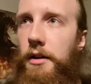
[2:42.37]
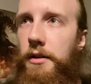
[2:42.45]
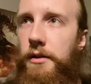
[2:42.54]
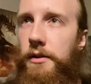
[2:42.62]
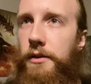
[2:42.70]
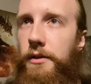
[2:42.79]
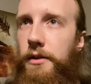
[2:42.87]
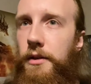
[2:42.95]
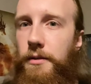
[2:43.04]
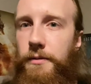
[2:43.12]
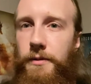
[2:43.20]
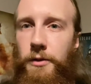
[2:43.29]
is to
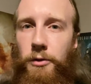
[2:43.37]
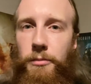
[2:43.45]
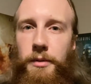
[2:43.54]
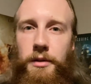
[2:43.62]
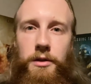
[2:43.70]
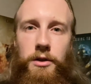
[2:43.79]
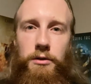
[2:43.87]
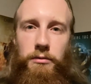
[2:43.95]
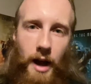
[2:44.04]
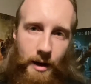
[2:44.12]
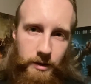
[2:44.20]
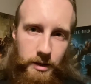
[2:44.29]
the film
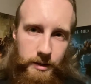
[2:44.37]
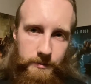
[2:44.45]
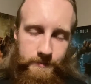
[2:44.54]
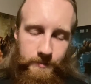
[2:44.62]
Gravity,